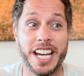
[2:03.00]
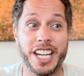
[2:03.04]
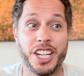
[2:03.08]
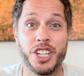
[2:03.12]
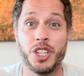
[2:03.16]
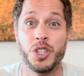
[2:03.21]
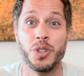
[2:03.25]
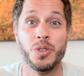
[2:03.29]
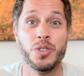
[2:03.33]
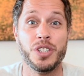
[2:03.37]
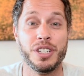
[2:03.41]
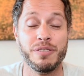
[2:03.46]
a
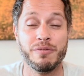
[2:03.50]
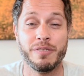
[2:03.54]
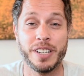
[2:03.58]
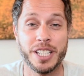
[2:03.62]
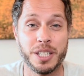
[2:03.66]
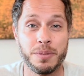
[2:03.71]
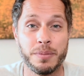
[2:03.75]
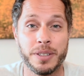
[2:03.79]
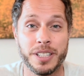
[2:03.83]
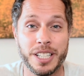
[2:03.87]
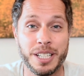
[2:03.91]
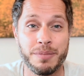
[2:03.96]
huge
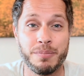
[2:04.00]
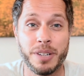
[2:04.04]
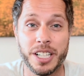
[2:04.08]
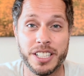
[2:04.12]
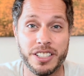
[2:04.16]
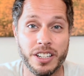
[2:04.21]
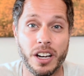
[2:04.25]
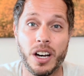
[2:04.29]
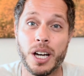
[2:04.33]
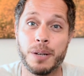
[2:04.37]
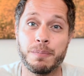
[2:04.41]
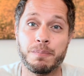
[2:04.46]
investment in my
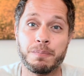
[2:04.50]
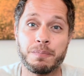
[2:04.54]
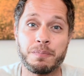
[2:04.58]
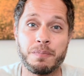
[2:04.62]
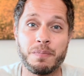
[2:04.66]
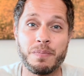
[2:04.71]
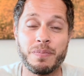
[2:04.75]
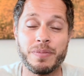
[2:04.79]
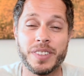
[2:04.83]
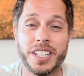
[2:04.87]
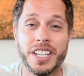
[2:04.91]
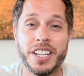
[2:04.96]
time.
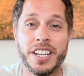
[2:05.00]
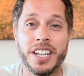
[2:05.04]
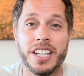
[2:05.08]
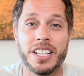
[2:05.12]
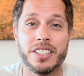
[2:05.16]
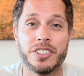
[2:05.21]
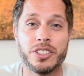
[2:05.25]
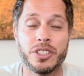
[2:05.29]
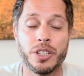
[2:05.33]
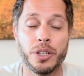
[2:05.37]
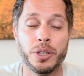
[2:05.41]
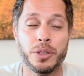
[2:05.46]

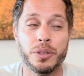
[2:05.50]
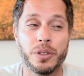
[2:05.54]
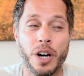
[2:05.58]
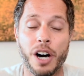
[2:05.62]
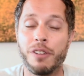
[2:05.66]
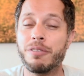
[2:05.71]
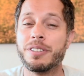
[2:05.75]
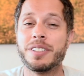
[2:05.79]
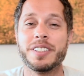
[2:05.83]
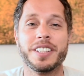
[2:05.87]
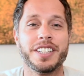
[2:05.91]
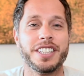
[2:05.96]
So
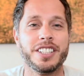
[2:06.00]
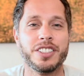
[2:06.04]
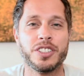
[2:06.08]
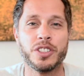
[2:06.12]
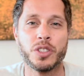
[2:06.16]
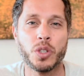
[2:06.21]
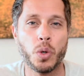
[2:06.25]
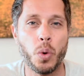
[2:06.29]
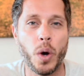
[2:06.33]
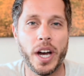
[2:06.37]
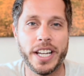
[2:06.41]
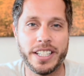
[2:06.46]
obviously this is
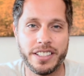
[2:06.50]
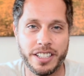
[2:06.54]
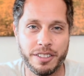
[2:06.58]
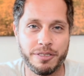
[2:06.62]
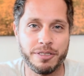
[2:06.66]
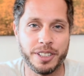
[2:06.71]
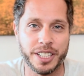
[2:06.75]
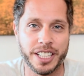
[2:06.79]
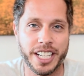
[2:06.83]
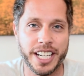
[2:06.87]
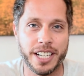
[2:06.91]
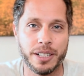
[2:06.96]
quite
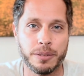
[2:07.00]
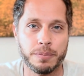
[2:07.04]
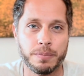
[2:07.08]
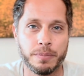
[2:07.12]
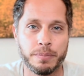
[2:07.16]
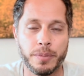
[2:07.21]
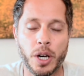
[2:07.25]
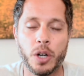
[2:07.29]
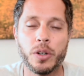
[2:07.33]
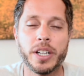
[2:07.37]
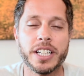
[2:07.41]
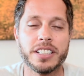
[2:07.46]
different now.
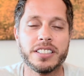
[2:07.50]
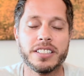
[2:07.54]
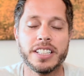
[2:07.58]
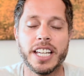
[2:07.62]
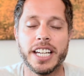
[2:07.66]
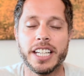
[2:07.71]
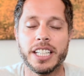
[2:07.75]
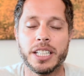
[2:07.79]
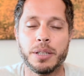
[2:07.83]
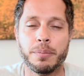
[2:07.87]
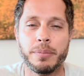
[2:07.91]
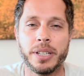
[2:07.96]
I'll get to
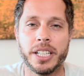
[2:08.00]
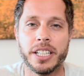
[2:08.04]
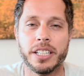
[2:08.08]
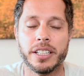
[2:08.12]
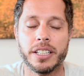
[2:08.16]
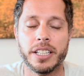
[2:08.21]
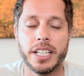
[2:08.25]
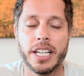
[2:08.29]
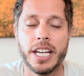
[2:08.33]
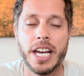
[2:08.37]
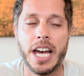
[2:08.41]
that in a minute.